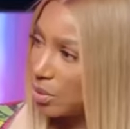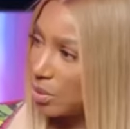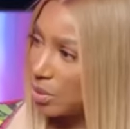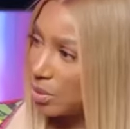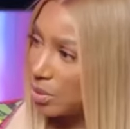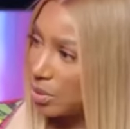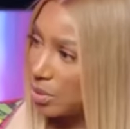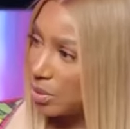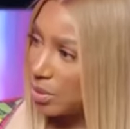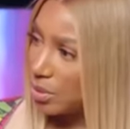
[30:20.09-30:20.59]

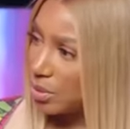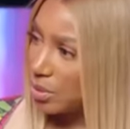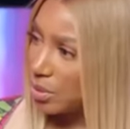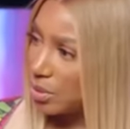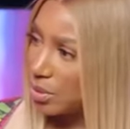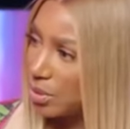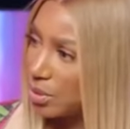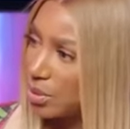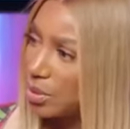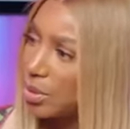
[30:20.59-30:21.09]

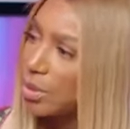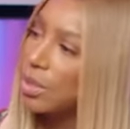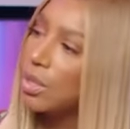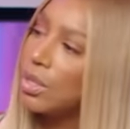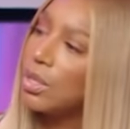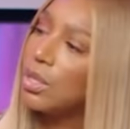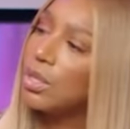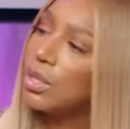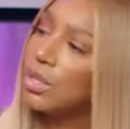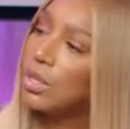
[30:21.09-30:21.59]

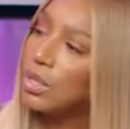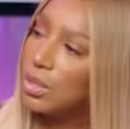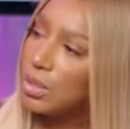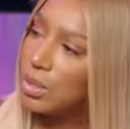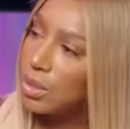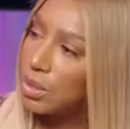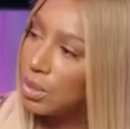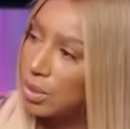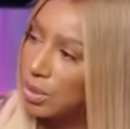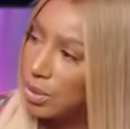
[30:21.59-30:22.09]

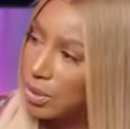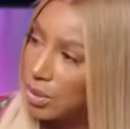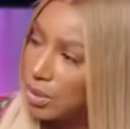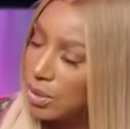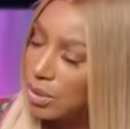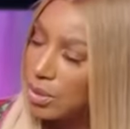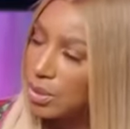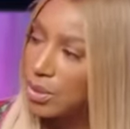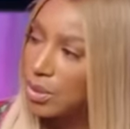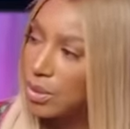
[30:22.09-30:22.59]

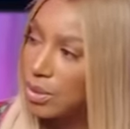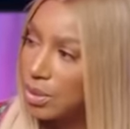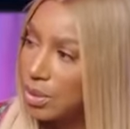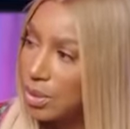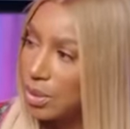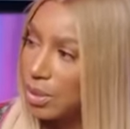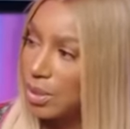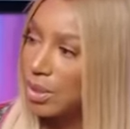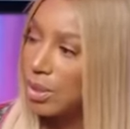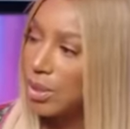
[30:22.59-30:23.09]

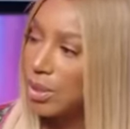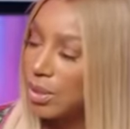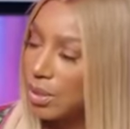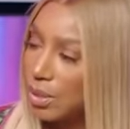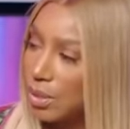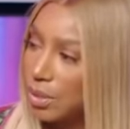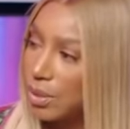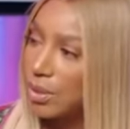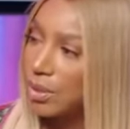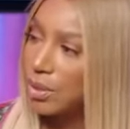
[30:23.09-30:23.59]

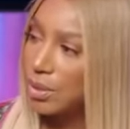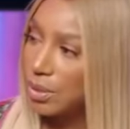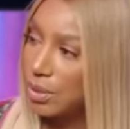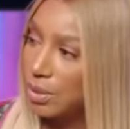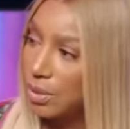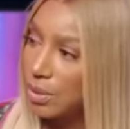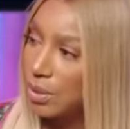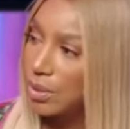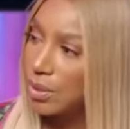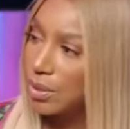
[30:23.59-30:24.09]

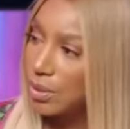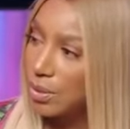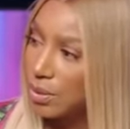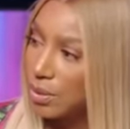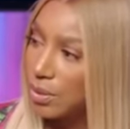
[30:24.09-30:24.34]
[no speech]